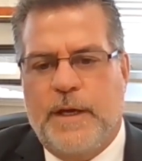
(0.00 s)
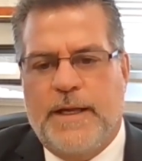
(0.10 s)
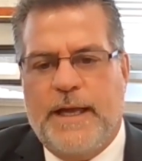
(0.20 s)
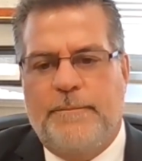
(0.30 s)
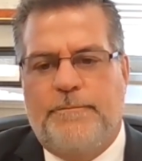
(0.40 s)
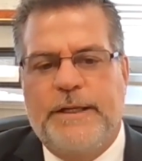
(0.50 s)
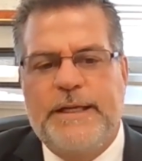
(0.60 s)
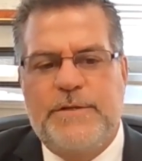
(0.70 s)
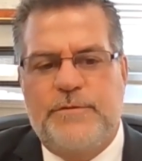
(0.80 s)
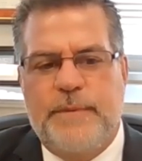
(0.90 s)
Again,
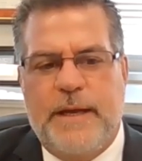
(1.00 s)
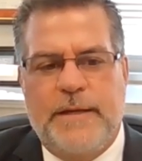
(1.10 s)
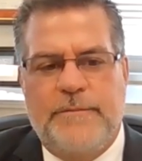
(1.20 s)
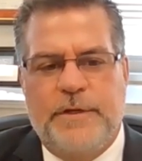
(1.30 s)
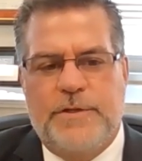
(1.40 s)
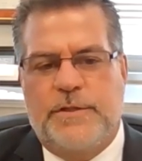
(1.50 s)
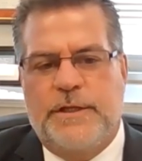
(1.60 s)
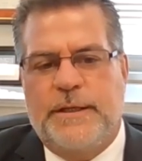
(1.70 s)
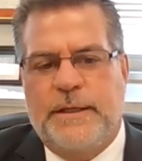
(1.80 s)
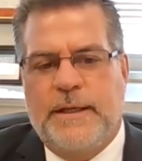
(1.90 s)
please remain
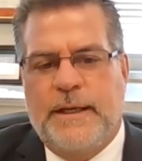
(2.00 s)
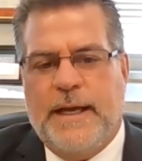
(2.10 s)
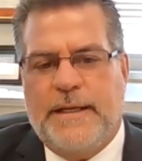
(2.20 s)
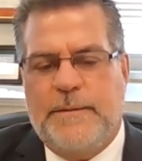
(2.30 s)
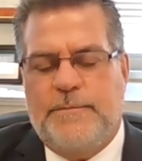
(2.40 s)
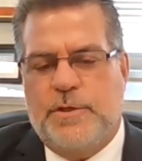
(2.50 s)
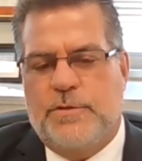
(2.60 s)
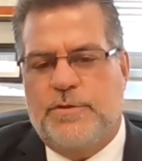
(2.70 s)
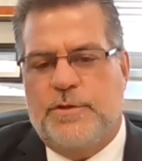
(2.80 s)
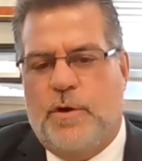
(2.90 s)
vigilant and keep
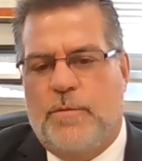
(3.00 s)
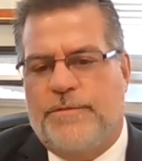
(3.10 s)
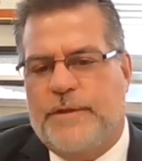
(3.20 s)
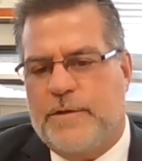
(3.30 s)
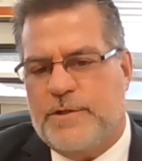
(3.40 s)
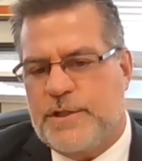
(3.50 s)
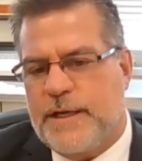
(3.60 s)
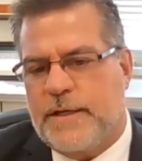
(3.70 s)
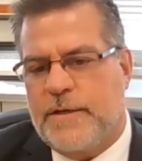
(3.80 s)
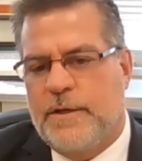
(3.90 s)
children home if they are
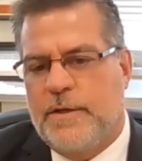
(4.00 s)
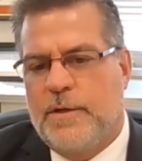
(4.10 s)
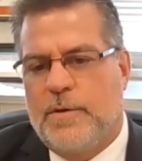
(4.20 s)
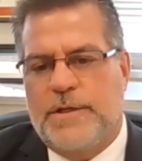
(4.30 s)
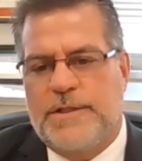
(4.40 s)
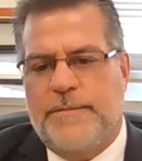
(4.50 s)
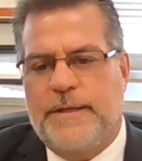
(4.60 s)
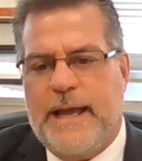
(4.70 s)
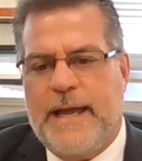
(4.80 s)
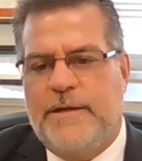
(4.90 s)
sick or
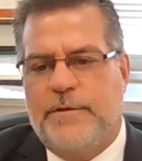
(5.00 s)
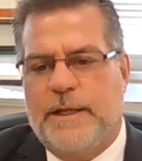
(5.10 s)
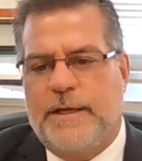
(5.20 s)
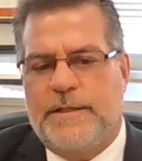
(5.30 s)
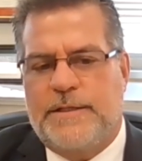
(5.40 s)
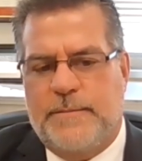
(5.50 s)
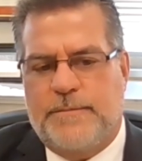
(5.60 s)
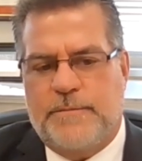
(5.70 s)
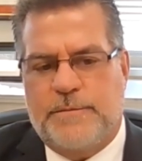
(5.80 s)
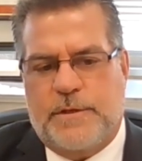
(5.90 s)
exhibit any related
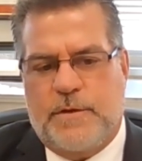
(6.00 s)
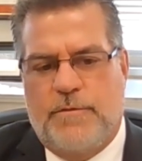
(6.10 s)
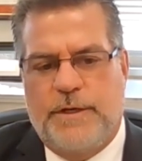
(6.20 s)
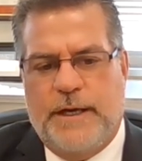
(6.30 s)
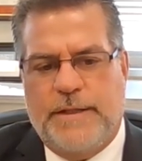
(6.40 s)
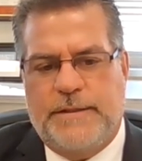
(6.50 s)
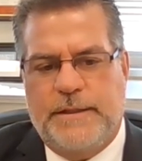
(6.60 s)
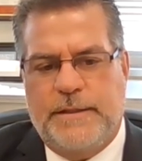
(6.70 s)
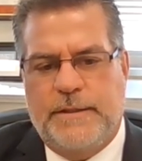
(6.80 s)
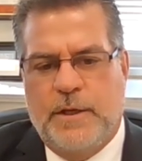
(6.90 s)
symptoms of
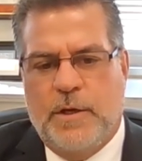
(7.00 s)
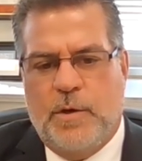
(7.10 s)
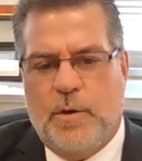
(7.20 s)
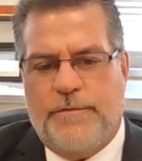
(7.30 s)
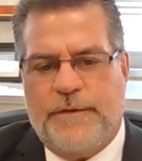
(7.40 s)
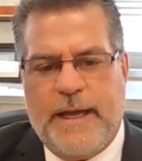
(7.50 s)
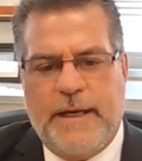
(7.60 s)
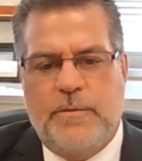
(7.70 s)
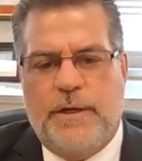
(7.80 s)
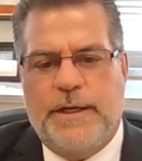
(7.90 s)
COVID-19, or if
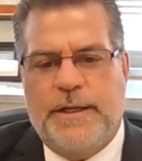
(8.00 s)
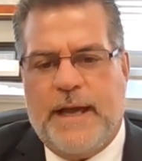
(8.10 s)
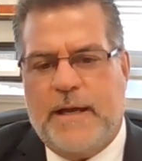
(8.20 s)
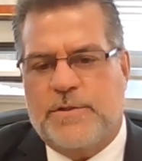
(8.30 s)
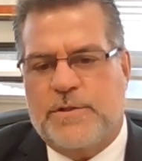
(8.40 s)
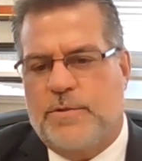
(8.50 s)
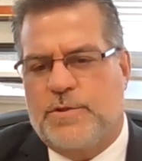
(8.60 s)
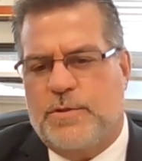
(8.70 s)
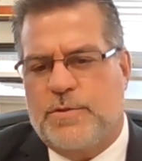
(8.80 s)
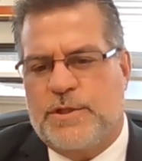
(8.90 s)
anyone in the household
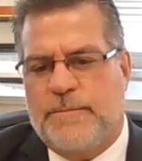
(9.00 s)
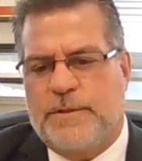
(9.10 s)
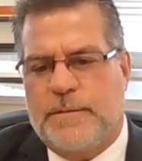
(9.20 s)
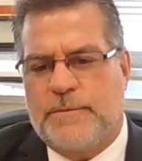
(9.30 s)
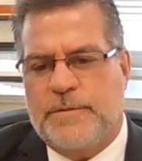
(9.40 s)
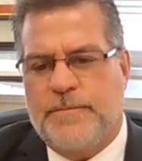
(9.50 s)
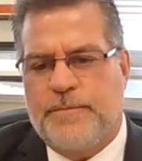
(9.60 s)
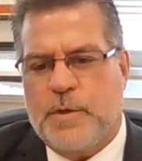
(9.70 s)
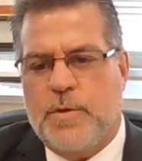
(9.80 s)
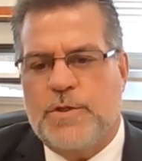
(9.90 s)
shows symptoms
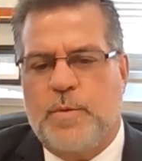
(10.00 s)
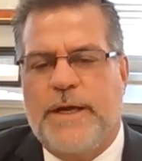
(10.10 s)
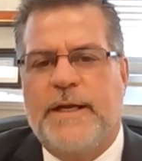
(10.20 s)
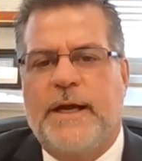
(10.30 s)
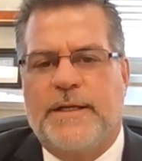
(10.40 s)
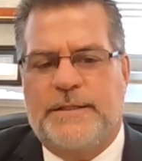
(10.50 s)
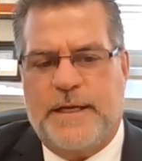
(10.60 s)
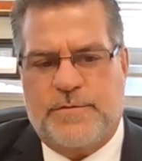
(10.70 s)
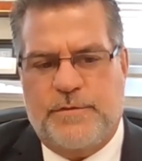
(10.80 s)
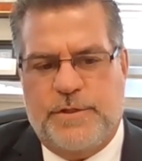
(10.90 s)
or is waiting on a
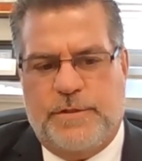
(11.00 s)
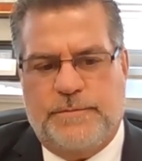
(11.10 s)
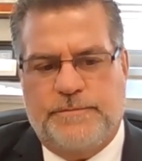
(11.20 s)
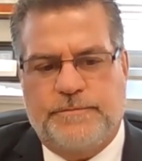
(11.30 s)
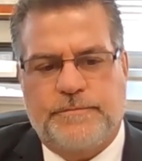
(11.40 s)
test result.